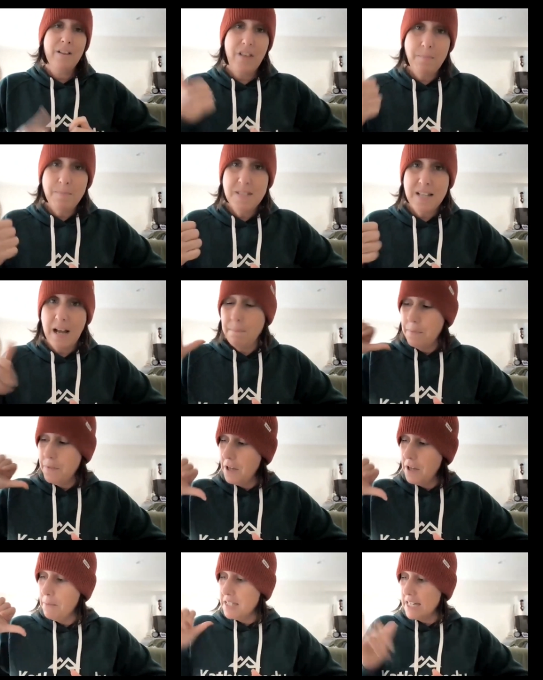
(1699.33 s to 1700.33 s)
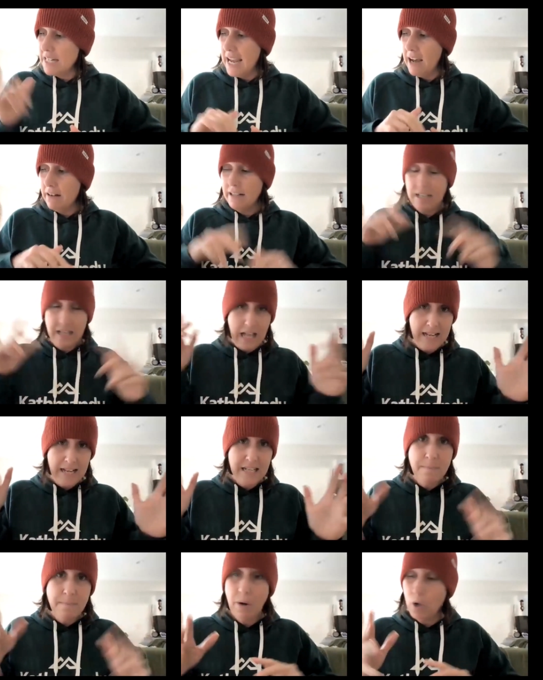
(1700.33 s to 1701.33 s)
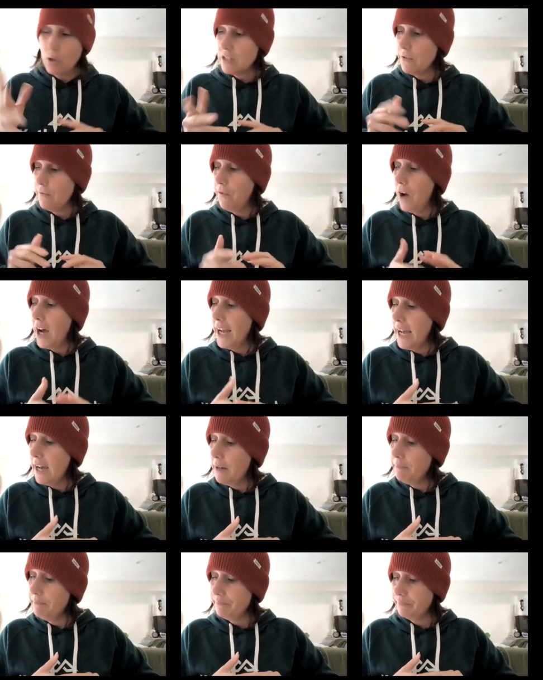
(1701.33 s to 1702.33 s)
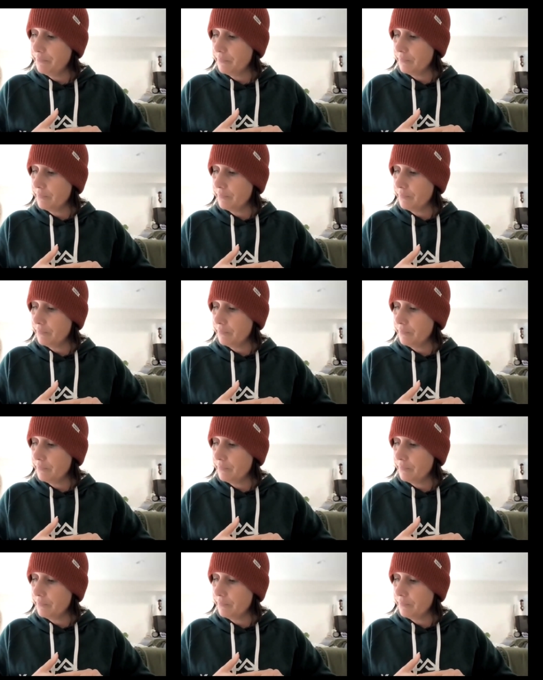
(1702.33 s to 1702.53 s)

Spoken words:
thumbs up, thumbs down, lightning bolts, fire.